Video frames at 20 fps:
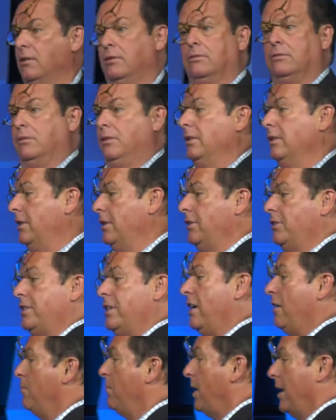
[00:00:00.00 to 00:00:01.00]
Well, good to see
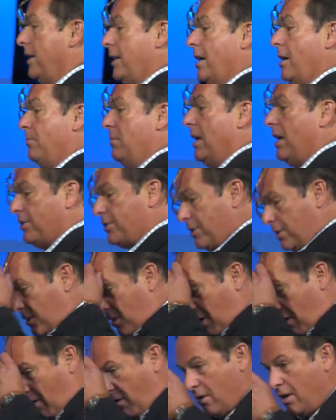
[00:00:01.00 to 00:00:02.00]
everybody. God bless you.
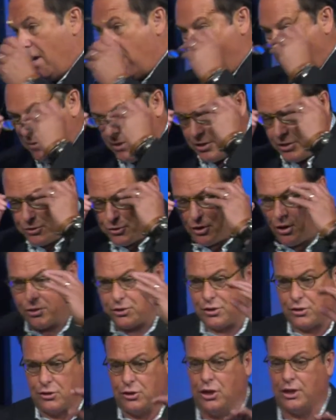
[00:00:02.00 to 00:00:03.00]
No, I mean, the church
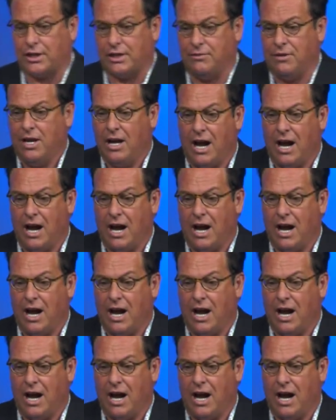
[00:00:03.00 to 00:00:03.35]
is looking.